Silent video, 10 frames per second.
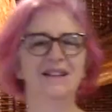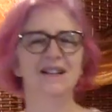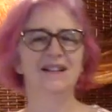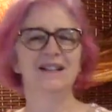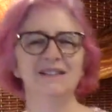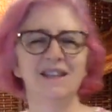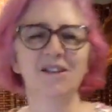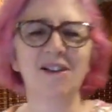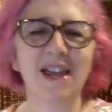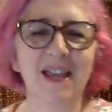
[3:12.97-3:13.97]
Let's take our
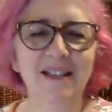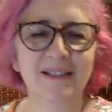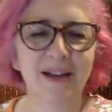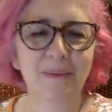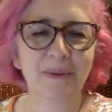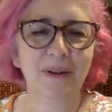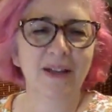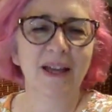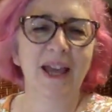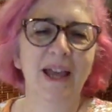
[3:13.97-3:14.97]
hands up
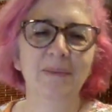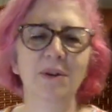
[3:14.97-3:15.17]
and